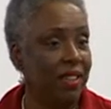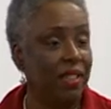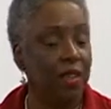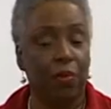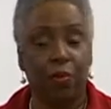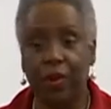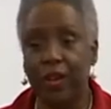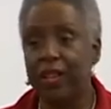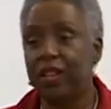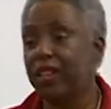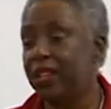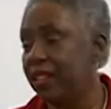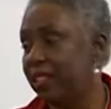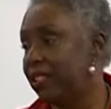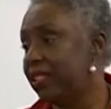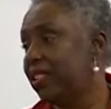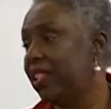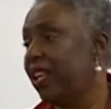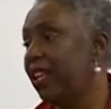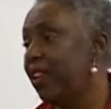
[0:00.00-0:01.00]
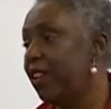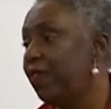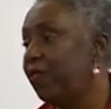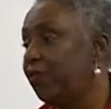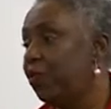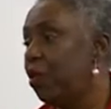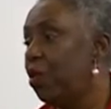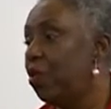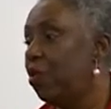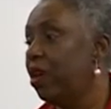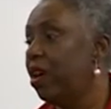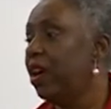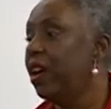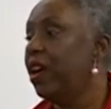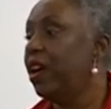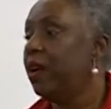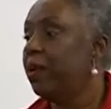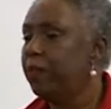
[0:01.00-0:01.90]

that we're going to stand for